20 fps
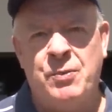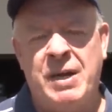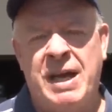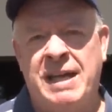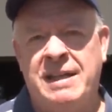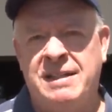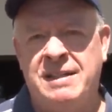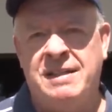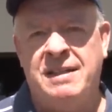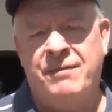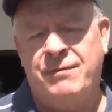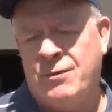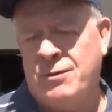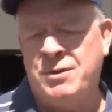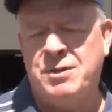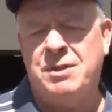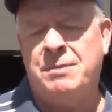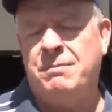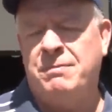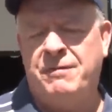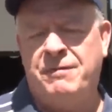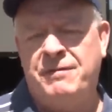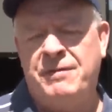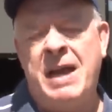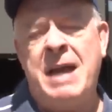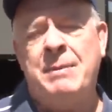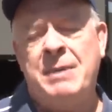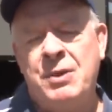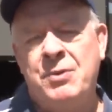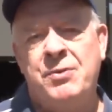We had to, for some
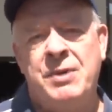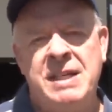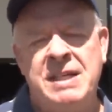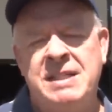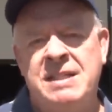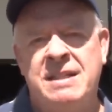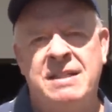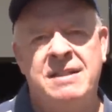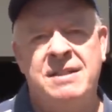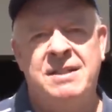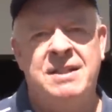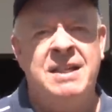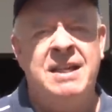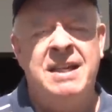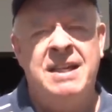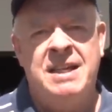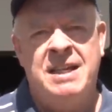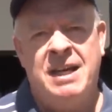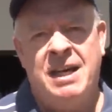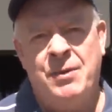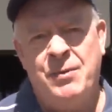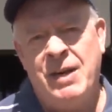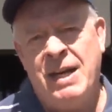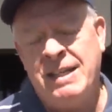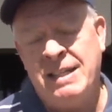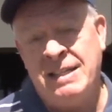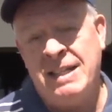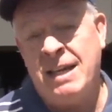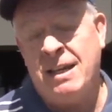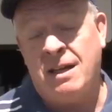family reasons, uh, we
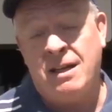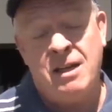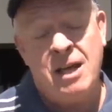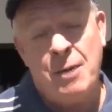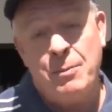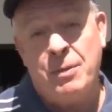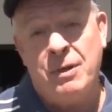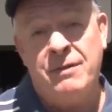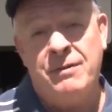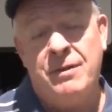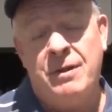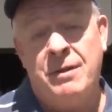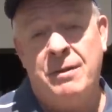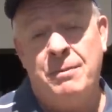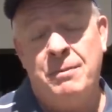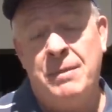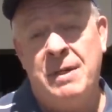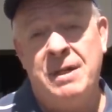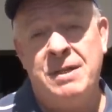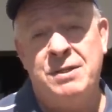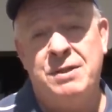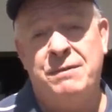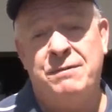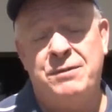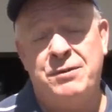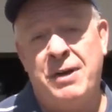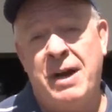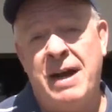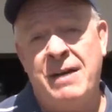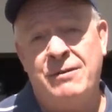had to take a couple of uh, months
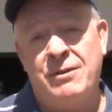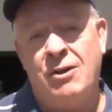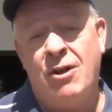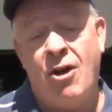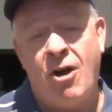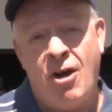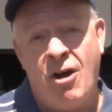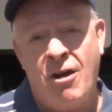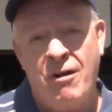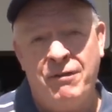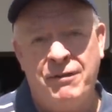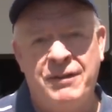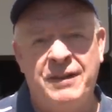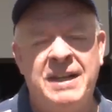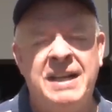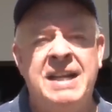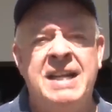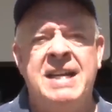of travel off,